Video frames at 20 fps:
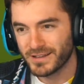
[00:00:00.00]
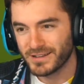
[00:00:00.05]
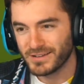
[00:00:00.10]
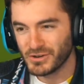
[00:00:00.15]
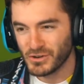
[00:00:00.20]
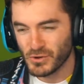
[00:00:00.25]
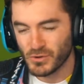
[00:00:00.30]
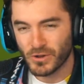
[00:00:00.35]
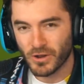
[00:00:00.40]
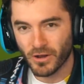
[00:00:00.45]

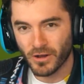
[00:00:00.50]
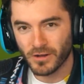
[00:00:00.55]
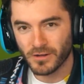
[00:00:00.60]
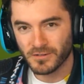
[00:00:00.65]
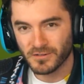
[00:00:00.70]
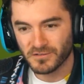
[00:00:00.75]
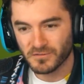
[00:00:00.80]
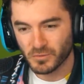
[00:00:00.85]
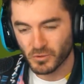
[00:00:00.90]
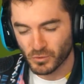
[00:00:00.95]
new
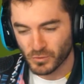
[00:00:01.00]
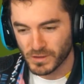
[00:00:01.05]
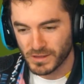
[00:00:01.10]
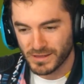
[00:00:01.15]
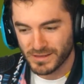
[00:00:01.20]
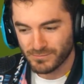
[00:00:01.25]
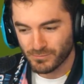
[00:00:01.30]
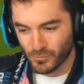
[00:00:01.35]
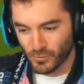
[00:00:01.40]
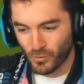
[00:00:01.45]
cars, but
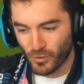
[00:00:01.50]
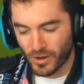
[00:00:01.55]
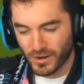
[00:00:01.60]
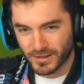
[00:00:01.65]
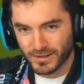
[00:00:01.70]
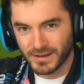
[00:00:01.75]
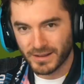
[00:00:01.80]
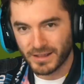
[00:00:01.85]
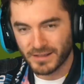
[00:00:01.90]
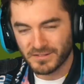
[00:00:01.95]
really
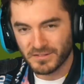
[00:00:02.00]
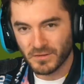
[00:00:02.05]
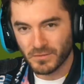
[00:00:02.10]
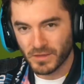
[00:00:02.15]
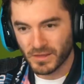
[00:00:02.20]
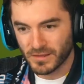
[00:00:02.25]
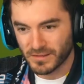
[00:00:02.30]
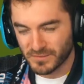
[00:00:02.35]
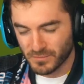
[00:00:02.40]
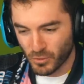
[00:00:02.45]
wanting to get
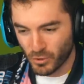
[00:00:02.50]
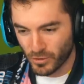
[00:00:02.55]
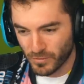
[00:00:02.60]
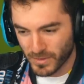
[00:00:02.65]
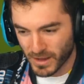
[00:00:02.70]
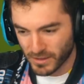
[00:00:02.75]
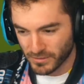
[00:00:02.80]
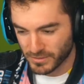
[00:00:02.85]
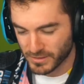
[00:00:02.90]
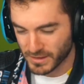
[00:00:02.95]
something that's more
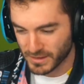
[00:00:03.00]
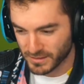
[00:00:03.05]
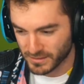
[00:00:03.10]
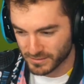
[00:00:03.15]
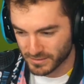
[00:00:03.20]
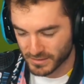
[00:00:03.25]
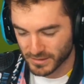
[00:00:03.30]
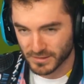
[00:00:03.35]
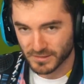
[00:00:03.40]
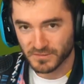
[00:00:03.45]
about the
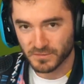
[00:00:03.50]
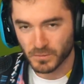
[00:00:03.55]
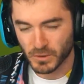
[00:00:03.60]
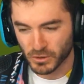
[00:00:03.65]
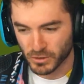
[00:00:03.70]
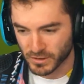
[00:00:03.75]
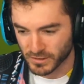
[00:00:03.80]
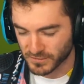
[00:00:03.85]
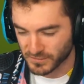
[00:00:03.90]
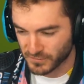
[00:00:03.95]

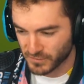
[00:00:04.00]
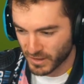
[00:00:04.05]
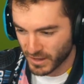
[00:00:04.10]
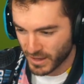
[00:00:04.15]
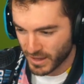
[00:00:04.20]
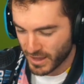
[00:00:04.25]
experience.